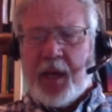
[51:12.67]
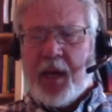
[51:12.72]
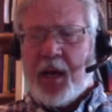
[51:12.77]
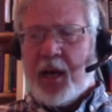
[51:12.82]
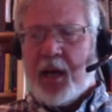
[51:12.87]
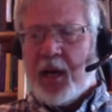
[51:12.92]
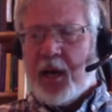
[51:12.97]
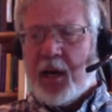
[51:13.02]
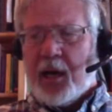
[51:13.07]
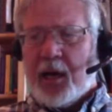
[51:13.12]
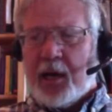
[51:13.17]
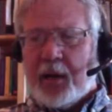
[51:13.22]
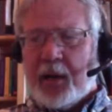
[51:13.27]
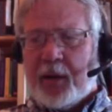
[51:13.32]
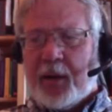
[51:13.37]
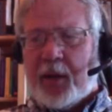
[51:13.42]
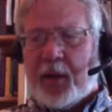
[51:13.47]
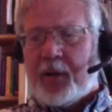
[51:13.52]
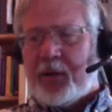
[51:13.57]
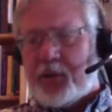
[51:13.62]

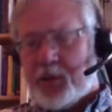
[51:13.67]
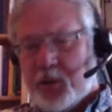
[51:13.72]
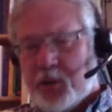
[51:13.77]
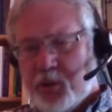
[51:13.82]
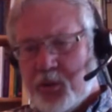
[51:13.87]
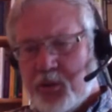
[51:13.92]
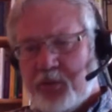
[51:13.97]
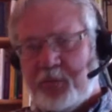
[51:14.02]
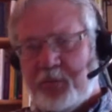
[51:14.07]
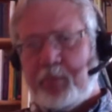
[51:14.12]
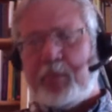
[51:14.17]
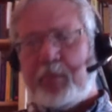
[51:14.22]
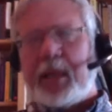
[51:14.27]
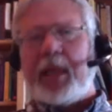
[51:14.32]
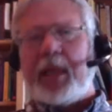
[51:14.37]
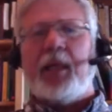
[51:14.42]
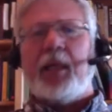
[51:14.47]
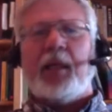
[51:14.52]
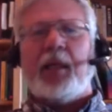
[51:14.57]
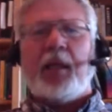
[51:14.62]
uh, under Joseph
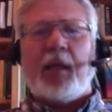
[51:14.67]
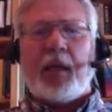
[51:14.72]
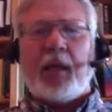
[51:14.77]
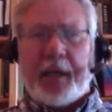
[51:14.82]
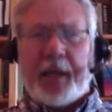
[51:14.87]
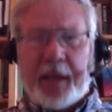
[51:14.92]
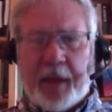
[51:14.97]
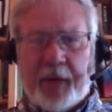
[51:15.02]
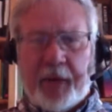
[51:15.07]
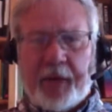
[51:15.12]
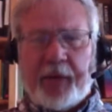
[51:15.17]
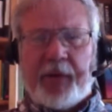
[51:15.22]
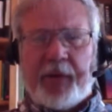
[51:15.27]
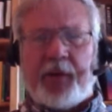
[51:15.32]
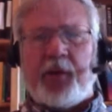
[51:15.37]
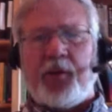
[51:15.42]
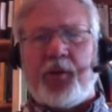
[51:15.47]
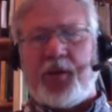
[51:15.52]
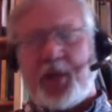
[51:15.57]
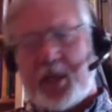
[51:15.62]
Mengele and other
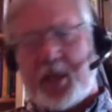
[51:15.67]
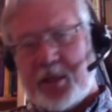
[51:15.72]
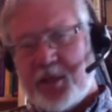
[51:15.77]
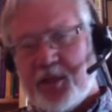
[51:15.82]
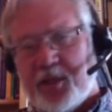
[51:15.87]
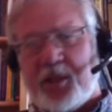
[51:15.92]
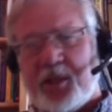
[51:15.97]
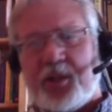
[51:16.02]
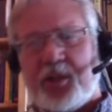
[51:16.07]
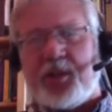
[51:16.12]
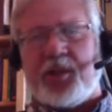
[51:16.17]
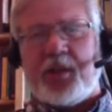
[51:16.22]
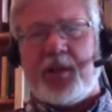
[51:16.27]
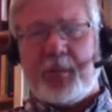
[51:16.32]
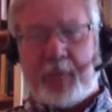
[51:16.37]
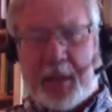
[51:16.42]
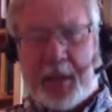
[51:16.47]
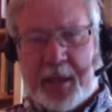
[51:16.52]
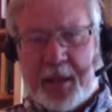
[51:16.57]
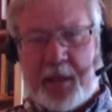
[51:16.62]
eugenicists and
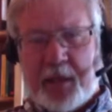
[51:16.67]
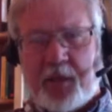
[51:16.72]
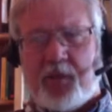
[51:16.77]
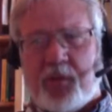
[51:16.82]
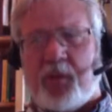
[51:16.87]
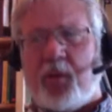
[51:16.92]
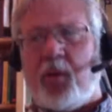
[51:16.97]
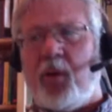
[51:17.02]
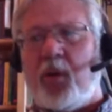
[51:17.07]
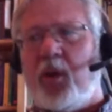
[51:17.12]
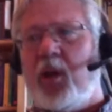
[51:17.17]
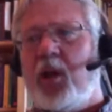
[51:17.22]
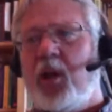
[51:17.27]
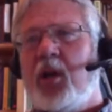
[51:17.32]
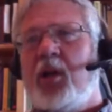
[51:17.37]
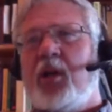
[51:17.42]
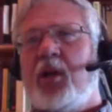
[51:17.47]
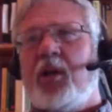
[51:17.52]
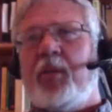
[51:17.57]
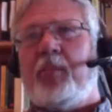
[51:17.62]
mind control
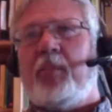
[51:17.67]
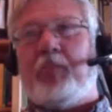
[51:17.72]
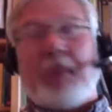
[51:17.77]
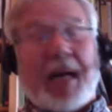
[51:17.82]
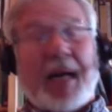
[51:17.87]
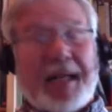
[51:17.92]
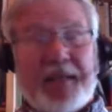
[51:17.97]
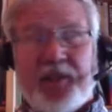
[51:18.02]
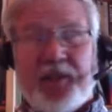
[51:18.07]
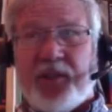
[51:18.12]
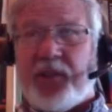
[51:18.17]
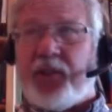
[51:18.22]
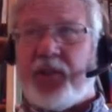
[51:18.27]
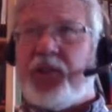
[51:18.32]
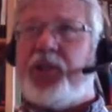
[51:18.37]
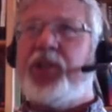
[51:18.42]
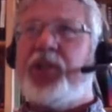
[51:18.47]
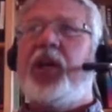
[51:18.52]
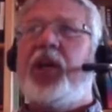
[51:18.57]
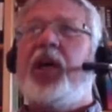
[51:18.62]

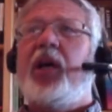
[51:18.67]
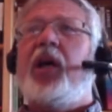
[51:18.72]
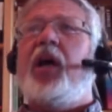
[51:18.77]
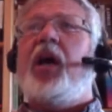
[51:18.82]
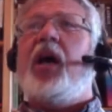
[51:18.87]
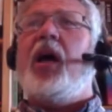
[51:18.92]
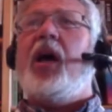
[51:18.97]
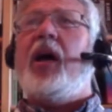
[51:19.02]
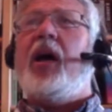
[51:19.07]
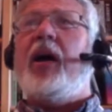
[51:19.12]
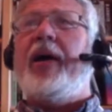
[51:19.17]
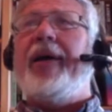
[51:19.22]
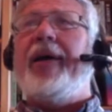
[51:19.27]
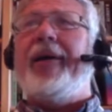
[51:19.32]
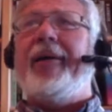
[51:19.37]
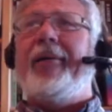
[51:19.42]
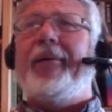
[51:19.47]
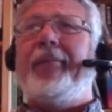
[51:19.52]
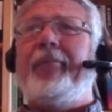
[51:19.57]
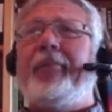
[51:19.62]
monsters.
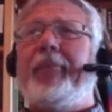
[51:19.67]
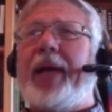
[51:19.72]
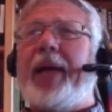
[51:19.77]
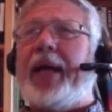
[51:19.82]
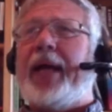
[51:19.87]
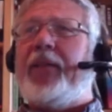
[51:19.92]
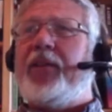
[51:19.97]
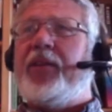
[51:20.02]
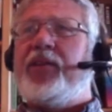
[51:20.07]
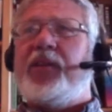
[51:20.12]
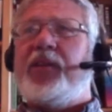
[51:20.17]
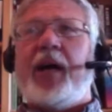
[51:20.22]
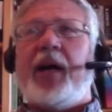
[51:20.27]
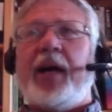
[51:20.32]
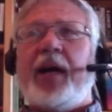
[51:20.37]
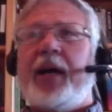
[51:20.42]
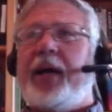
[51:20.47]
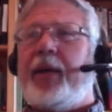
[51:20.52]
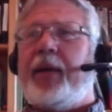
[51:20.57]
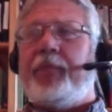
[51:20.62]
Um, and the
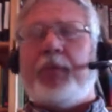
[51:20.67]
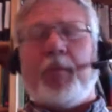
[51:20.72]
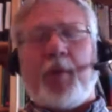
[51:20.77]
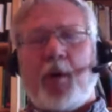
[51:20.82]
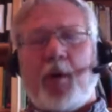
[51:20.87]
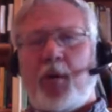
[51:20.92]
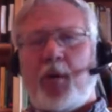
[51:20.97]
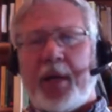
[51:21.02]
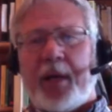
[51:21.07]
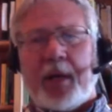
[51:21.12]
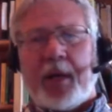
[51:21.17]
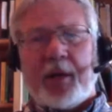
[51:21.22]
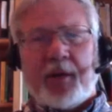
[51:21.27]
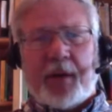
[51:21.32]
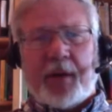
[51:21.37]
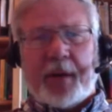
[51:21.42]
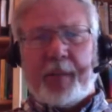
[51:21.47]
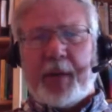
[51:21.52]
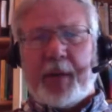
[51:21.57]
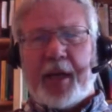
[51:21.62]
CIA kept them going under
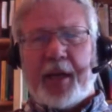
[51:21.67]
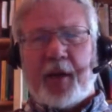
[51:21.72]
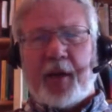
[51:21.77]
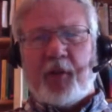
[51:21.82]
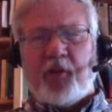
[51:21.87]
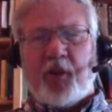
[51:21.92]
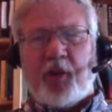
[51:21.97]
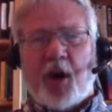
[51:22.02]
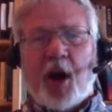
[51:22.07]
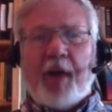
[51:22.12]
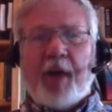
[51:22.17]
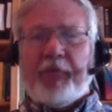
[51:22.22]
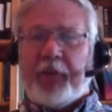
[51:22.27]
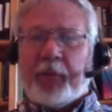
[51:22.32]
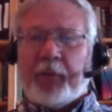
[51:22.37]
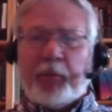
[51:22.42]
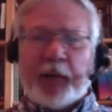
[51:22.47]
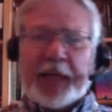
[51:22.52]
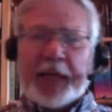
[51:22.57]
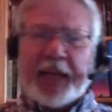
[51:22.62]
MK Ultra, often
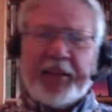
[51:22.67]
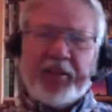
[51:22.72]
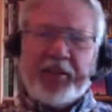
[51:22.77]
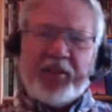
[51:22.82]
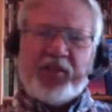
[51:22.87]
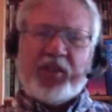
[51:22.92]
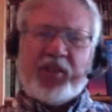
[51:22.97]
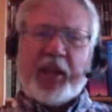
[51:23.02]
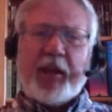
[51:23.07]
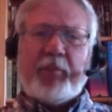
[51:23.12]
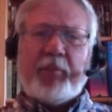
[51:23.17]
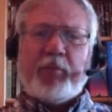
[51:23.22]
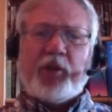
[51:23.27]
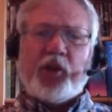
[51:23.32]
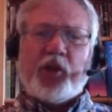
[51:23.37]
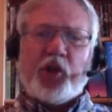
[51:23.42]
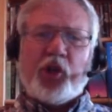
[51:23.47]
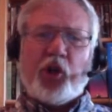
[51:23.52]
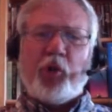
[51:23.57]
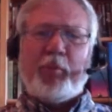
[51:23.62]
bringing the same
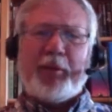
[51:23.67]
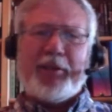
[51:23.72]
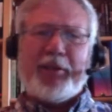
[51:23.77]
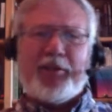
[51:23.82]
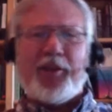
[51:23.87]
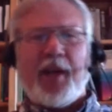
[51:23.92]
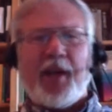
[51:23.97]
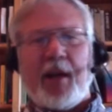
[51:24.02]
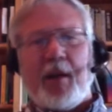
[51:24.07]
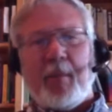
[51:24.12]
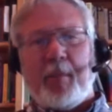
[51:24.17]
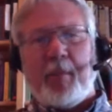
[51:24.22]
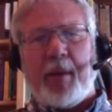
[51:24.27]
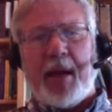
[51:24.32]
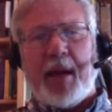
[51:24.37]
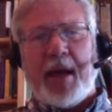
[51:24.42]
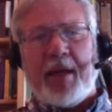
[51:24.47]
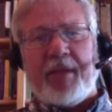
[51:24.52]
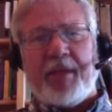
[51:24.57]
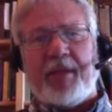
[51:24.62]
German
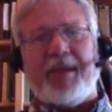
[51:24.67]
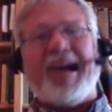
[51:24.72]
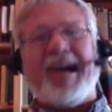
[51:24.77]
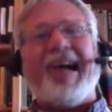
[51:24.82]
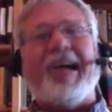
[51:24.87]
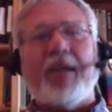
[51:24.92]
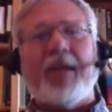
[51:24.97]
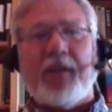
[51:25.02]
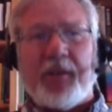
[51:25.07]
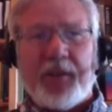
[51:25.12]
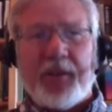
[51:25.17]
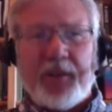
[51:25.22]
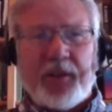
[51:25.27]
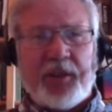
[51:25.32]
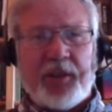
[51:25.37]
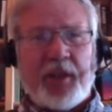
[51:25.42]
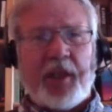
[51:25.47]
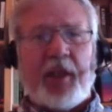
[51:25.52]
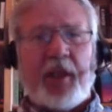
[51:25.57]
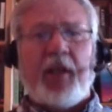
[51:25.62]
psychopath doctors
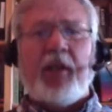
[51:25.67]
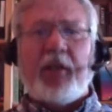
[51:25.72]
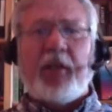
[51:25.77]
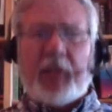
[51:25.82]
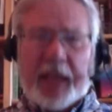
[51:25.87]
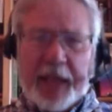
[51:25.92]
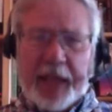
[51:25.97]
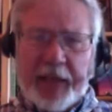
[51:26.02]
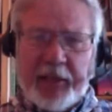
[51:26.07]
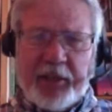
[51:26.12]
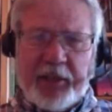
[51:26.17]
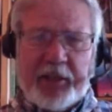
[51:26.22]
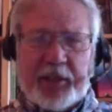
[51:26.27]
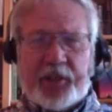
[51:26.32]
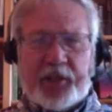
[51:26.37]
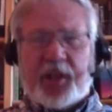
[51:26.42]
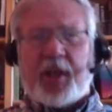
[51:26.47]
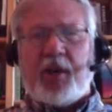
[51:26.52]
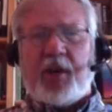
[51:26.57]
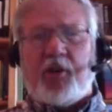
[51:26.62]
yeah. into
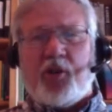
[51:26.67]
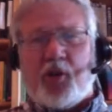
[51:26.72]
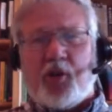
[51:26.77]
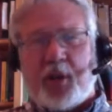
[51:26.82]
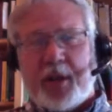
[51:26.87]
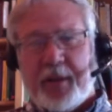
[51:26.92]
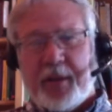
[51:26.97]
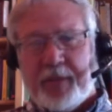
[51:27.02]
this country.